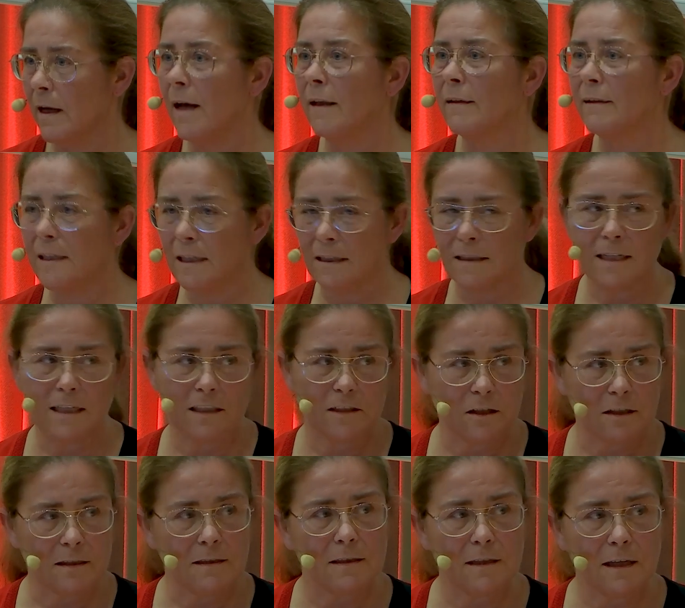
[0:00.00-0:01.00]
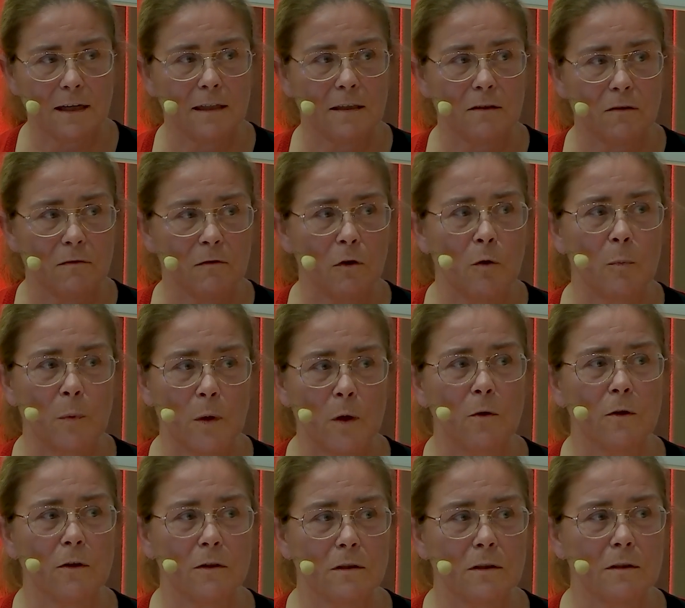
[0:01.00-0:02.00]
and the addiction side of
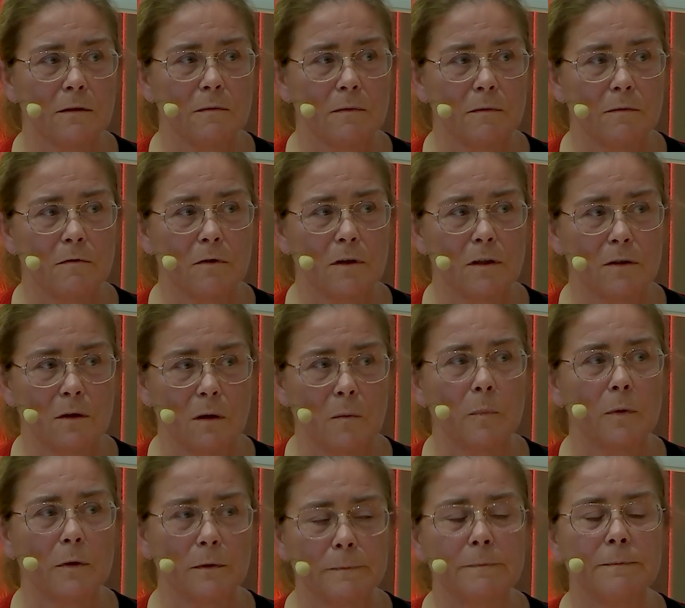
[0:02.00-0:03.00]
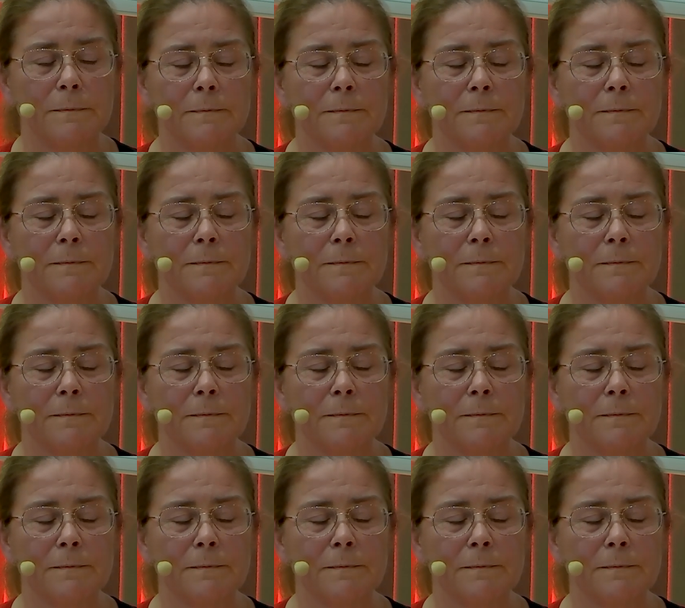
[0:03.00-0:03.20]
opioids, for example.